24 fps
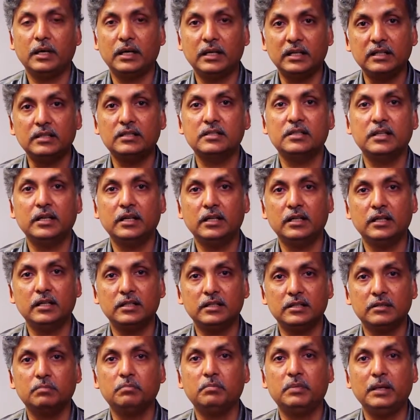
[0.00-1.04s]
arresting
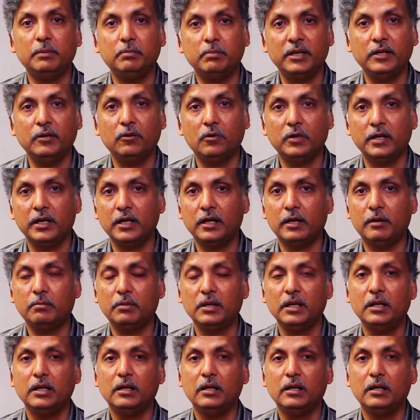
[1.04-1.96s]
his BP going up,